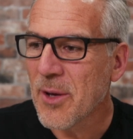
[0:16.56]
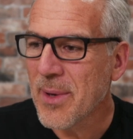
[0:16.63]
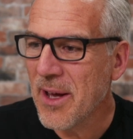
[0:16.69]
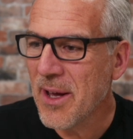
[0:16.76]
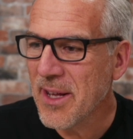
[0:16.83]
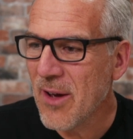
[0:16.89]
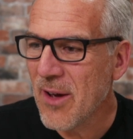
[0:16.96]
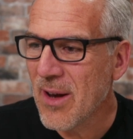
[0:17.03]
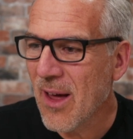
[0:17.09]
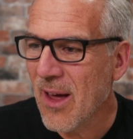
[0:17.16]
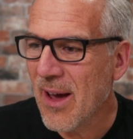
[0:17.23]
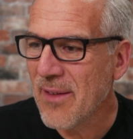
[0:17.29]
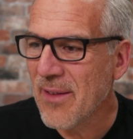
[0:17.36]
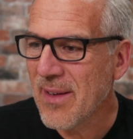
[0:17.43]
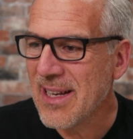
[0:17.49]
So we're going to go
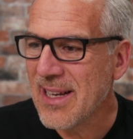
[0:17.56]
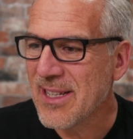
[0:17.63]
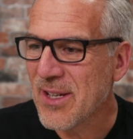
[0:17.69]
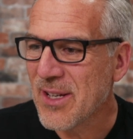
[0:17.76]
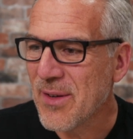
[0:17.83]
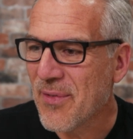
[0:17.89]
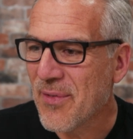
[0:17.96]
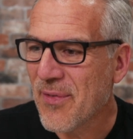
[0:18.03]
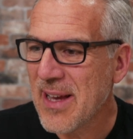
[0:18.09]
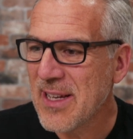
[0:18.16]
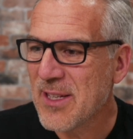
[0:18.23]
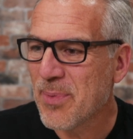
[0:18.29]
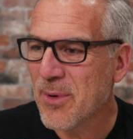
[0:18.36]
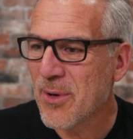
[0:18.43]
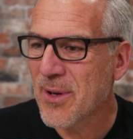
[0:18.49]
live into
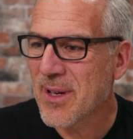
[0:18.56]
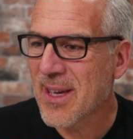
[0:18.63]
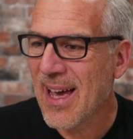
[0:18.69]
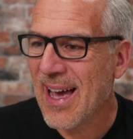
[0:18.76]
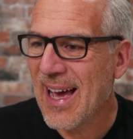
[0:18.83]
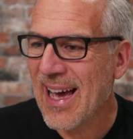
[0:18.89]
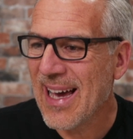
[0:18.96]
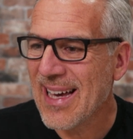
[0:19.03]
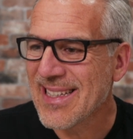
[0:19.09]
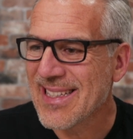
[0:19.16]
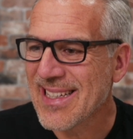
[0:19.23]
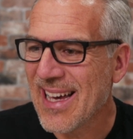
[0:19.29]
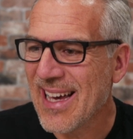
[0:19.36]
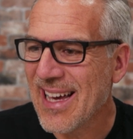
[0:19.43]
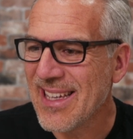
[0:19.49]
Facebook
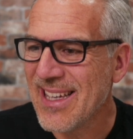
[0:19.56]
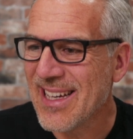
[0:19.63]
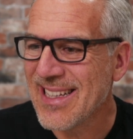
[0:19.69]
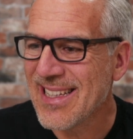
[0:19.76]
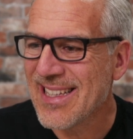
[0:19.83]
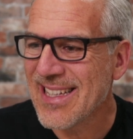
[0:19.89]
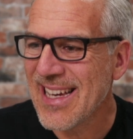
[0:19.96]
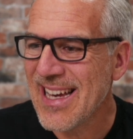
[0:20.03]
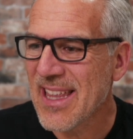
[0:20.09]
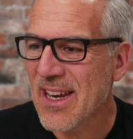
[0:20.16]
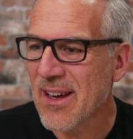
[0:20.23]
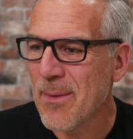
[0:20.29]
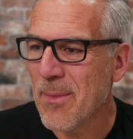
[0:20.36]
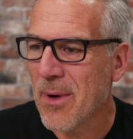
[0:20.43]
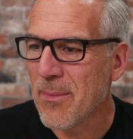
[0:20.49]
and you can see
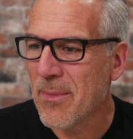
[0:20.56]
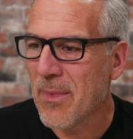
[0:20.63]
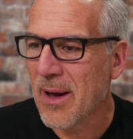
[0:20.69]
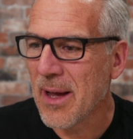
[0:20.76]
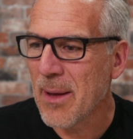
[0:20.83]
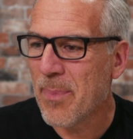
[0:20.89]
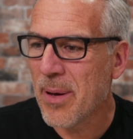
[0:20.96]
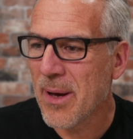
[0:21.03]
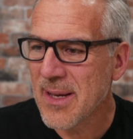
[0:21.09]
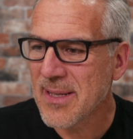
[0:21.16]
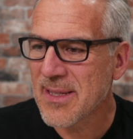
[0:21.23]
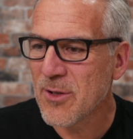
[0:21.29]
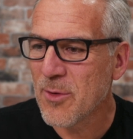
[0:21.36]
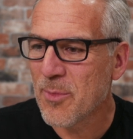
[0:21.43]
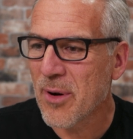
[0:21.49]
that I'm on my
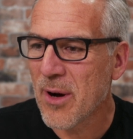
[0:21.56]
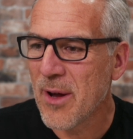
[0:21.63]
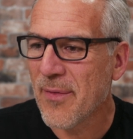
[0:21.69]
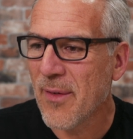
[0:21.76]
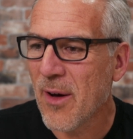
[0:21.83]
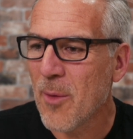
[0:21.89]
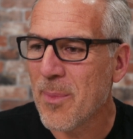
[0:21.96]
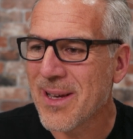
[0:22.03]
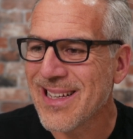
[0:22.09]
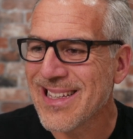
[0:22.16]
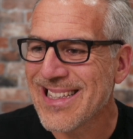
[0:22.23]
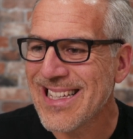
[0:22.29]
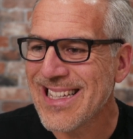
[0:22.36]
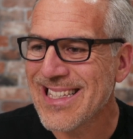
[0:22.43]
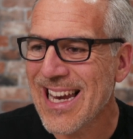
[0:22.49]
personal profile
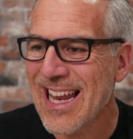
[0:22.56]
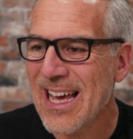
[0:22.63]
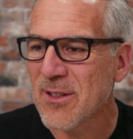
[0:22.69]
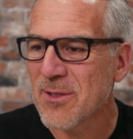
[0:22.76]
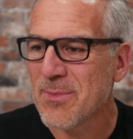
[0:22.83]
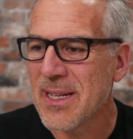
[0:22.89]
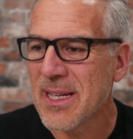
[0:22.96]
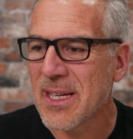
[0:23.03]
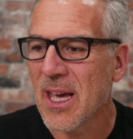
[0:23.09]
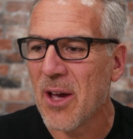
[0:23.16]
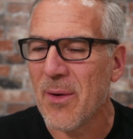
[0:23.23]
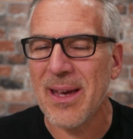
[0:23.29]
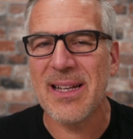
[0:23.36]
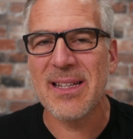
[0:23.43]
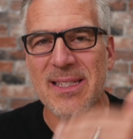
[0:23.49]
because this allows me to
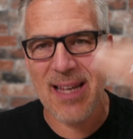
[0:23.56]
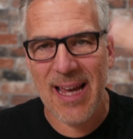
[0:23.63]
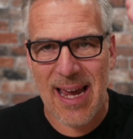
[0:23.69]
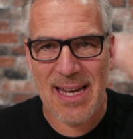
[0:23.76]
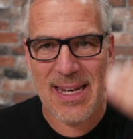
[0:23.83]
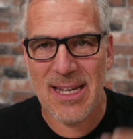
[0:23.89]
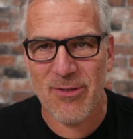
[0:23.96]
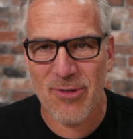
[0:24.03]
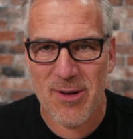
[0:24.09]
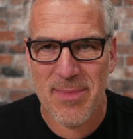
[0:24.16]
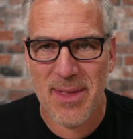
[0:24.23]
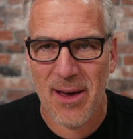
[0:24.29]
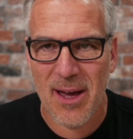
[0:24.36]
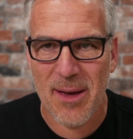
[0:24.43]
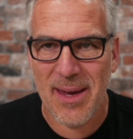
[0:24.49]
go into any group
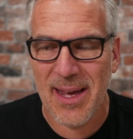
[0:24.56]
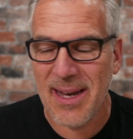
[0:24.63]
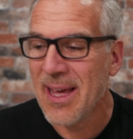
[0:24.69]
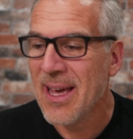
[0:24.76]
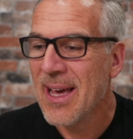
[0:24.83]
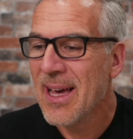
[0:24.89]
that I'm in.